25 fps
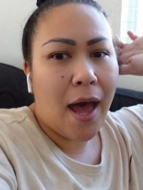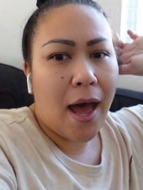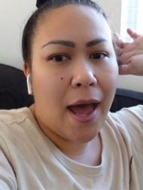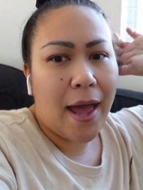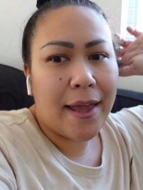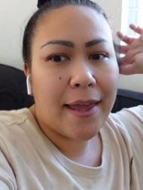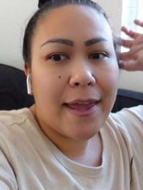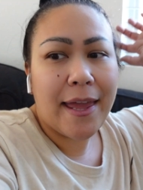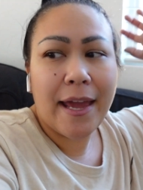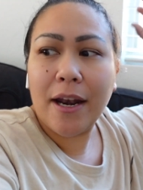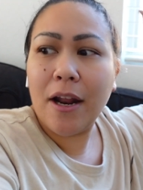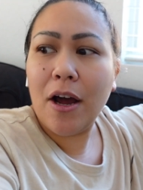
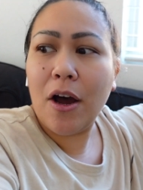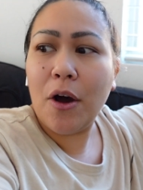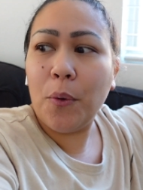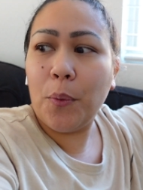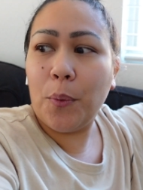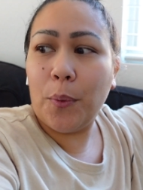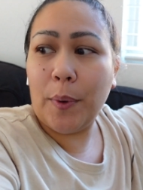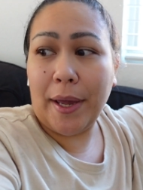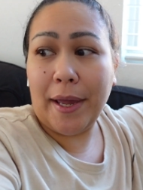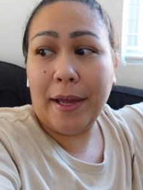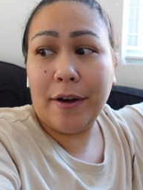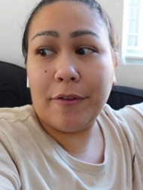I
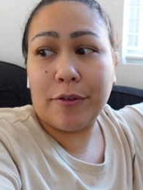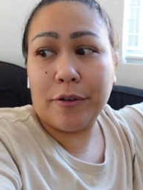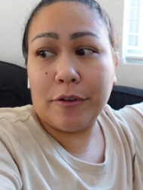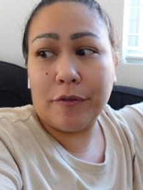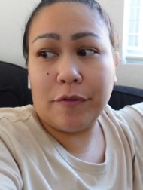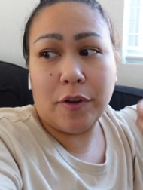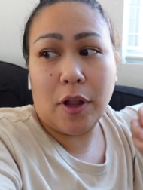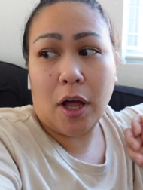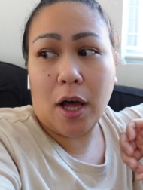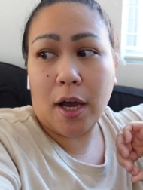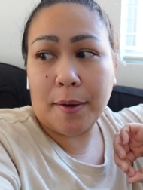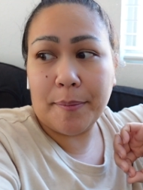cannot wait for
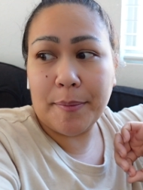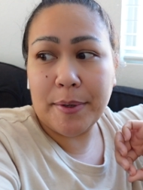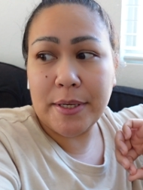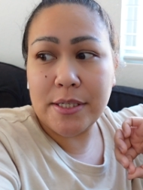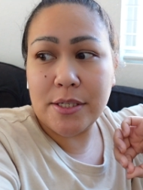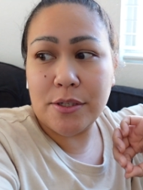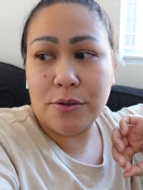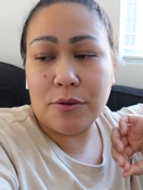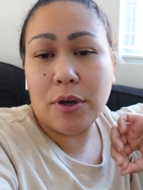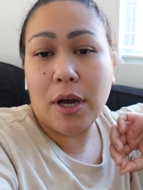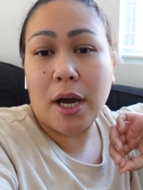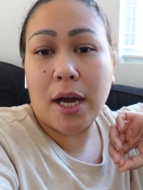
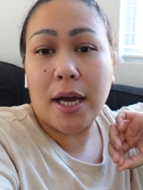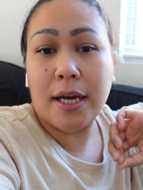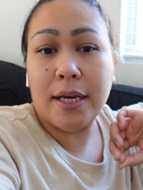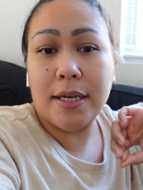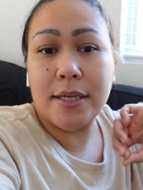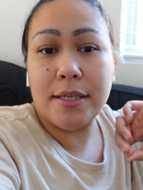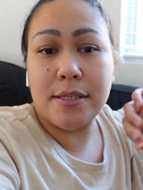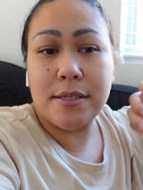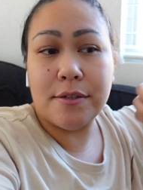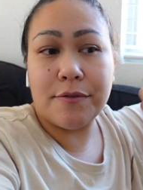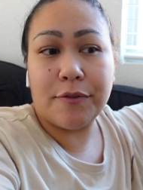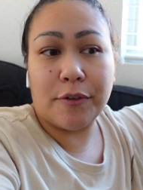Vlogmas, you
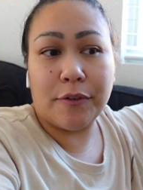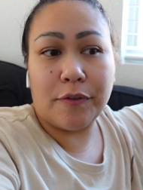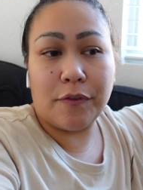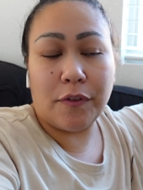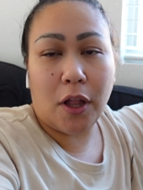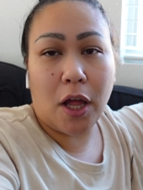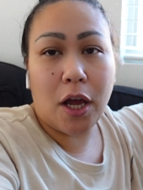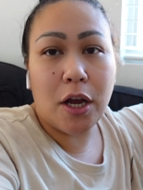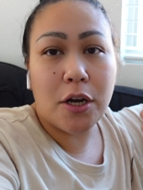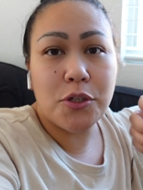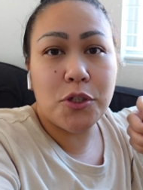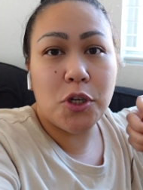guys, for
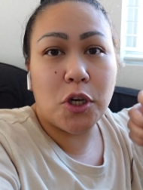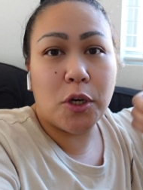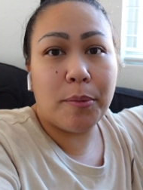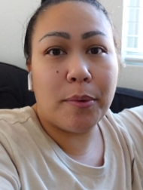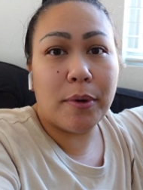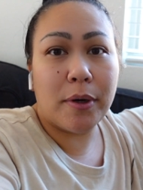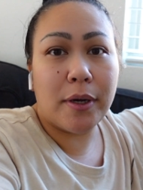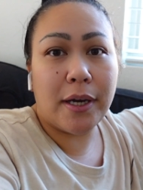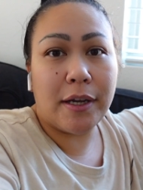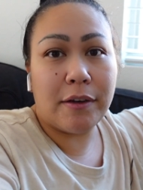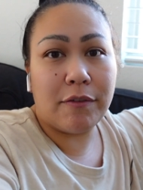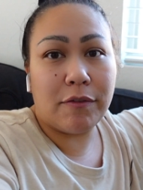
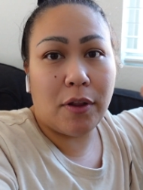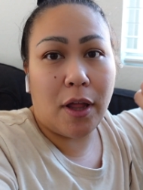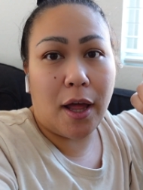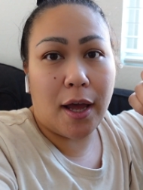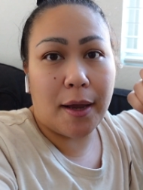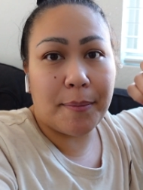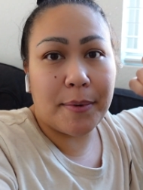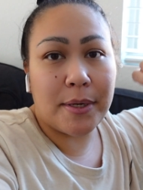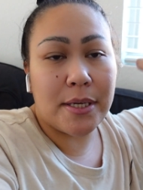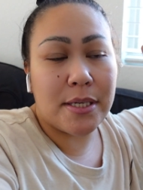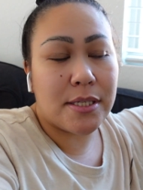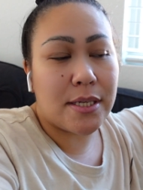Vlogtober and
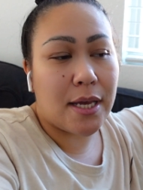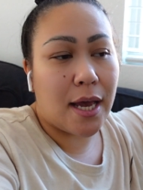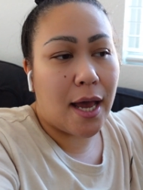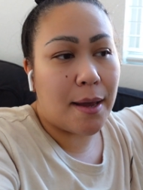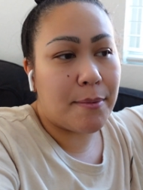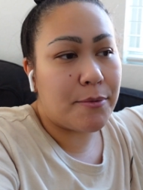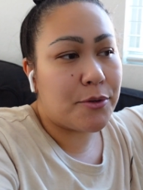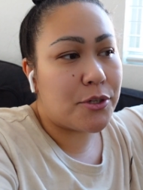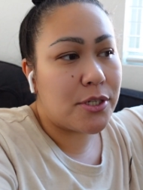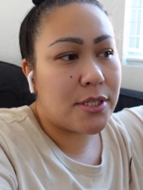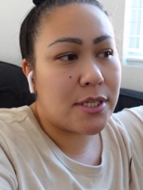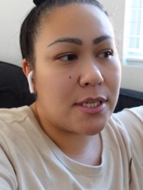Vlogmas.
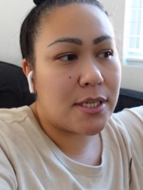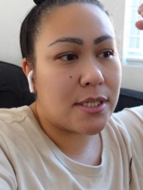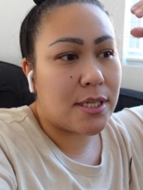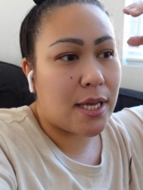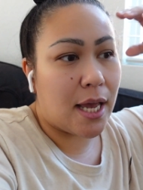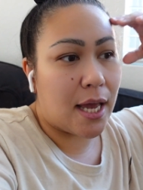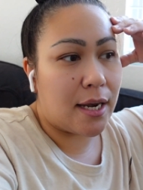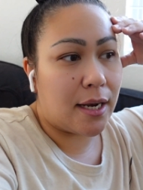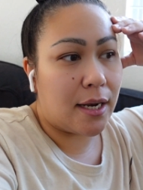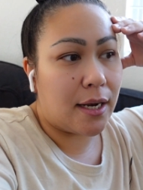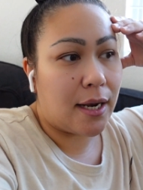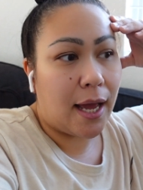I'm just
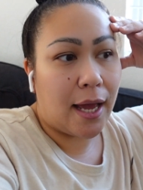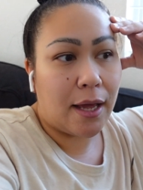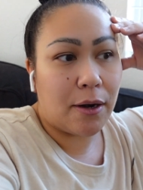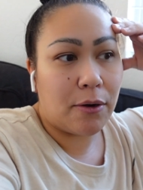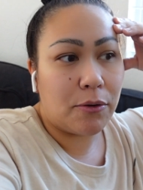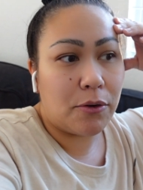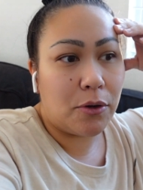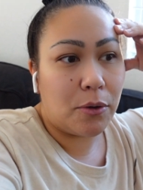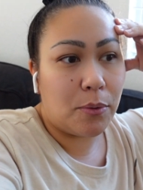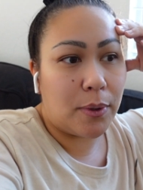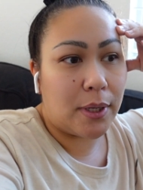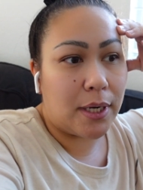excited. I
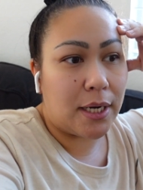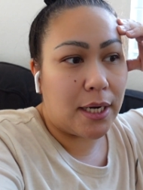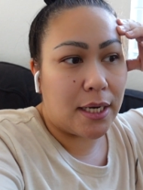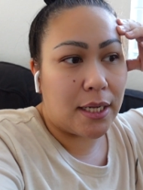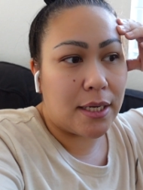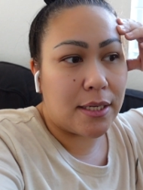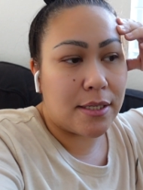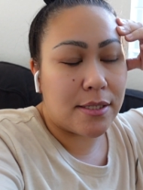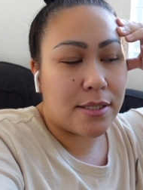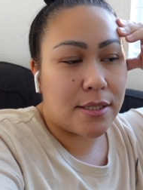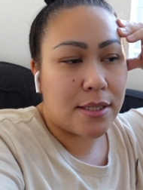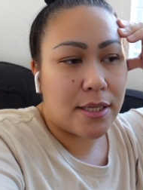don't know what it
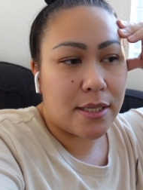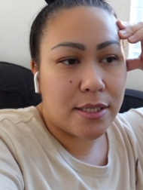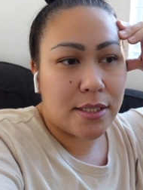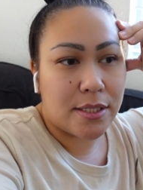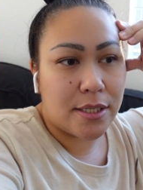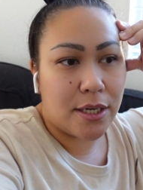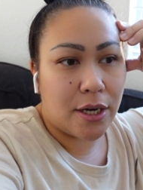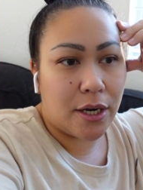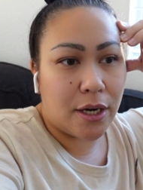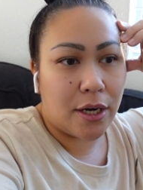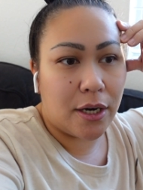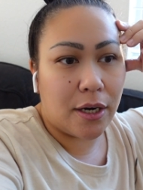is this
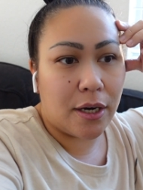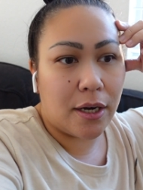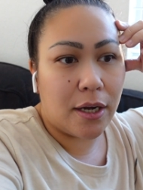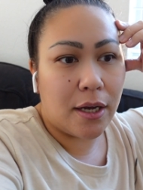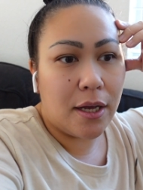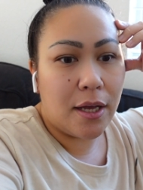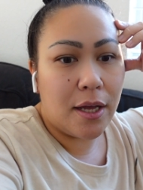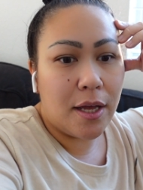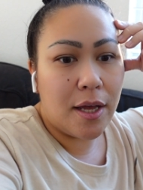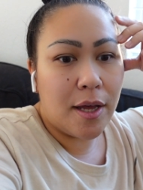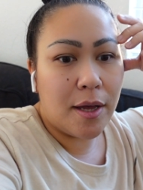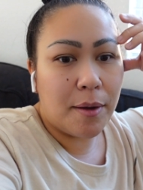year,
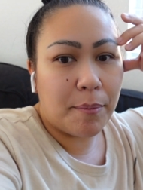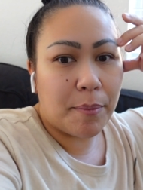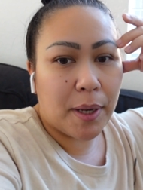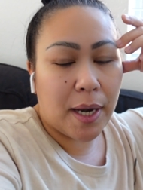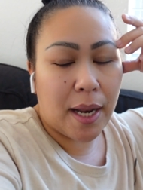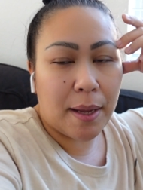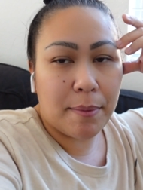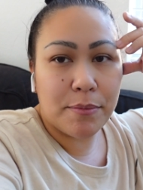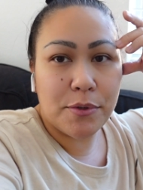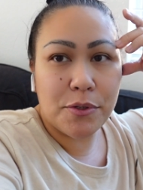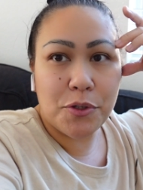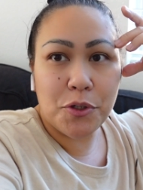but
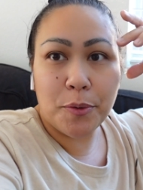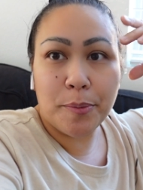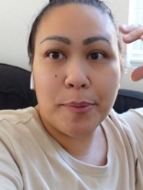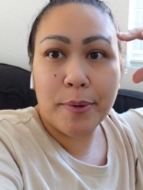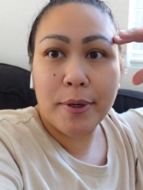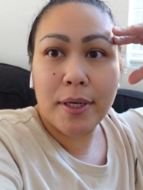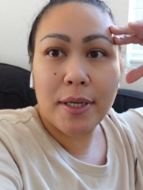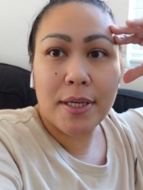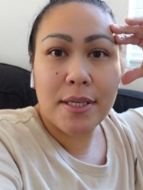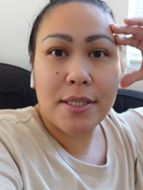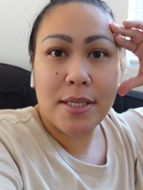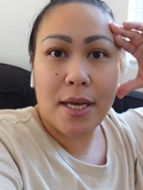I'm
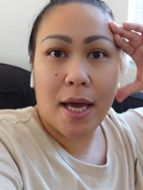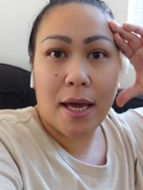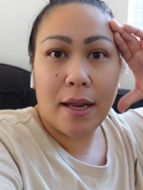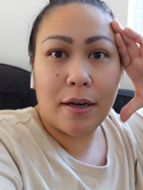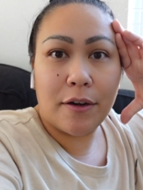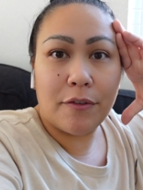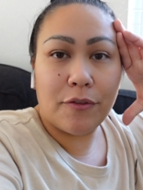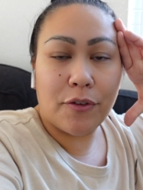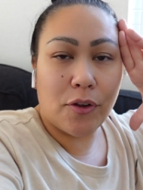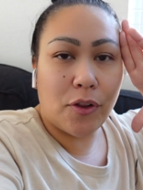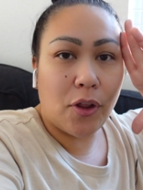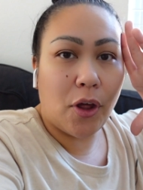super
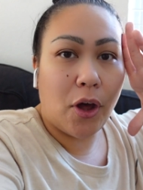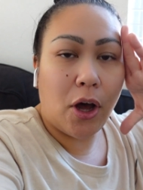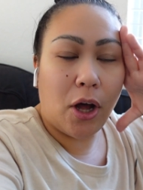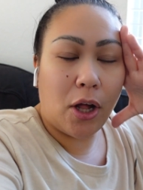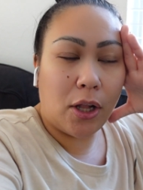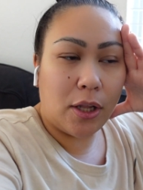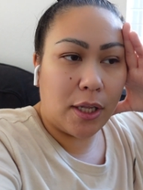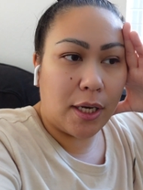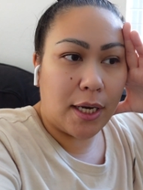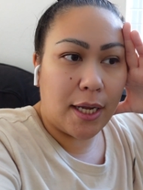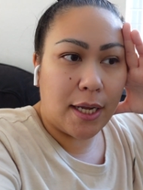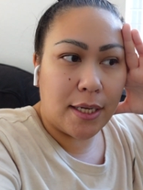excited for the
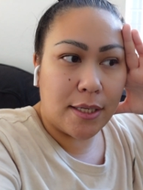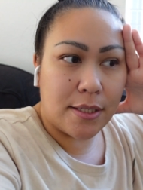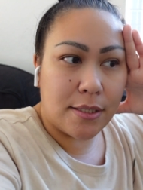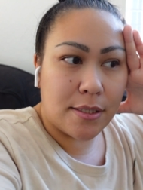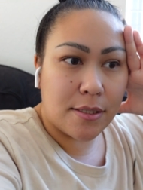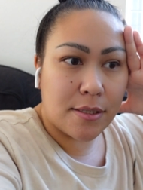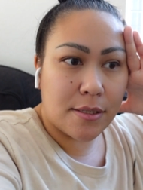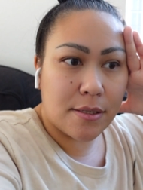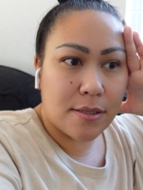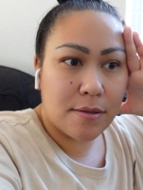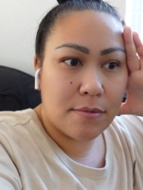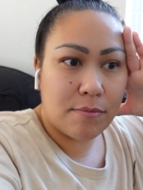
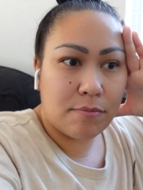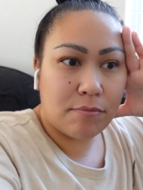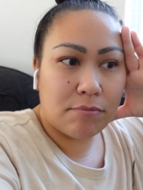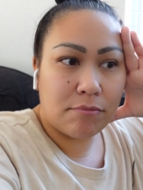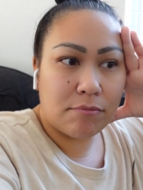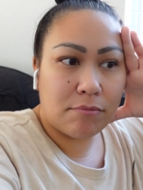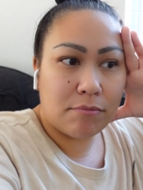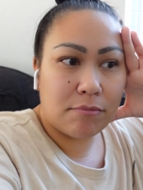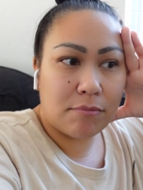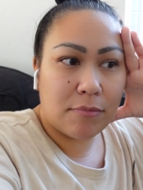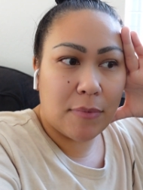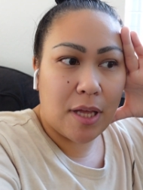holidays
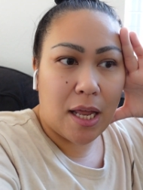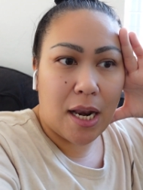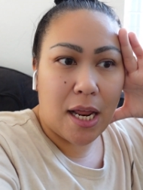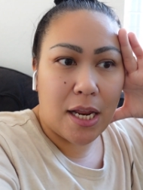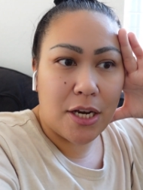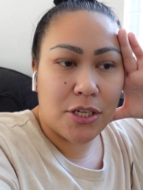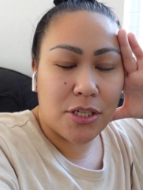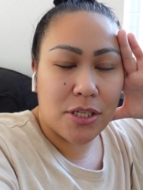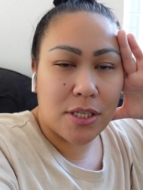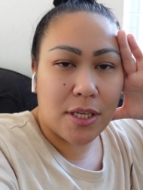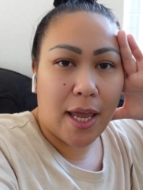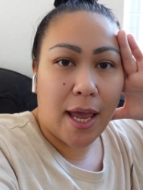and I
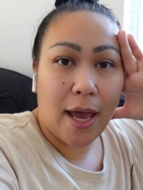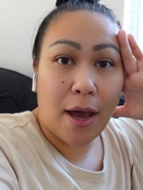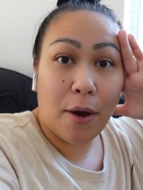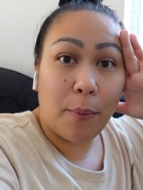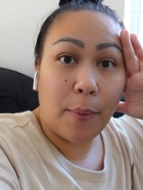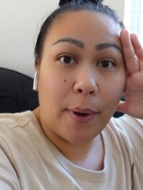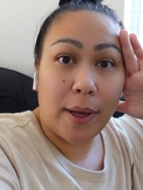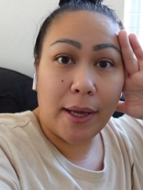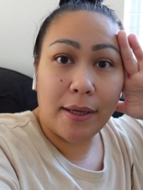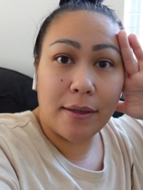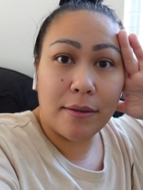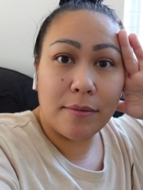just can't
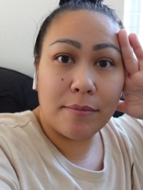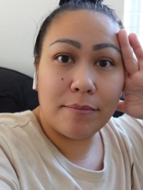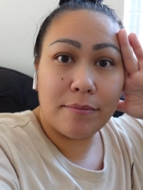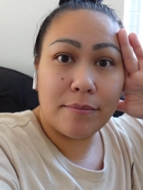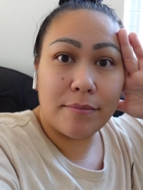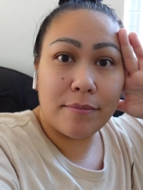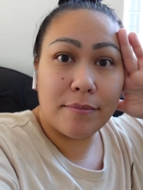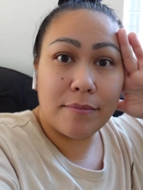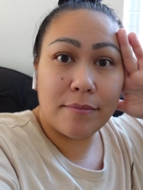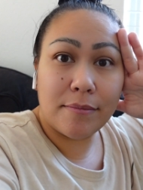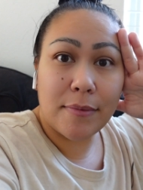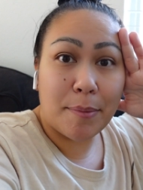wait.
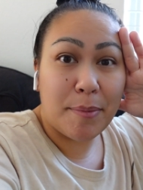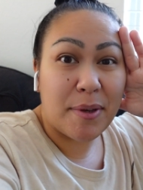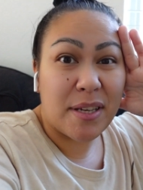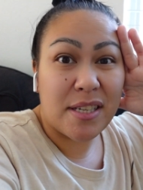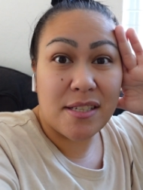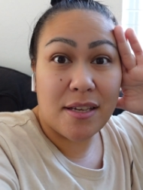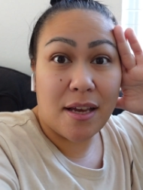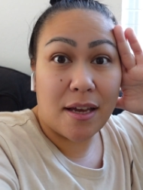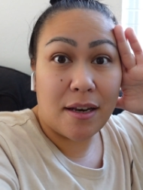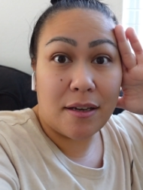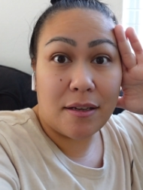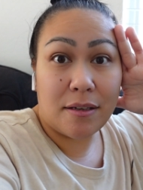I'm
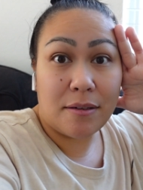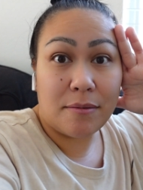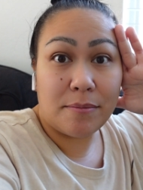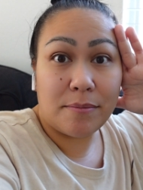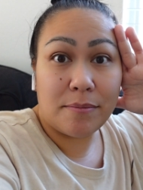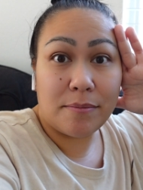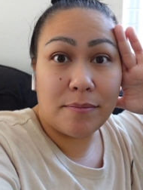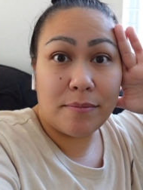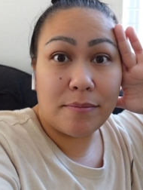excited.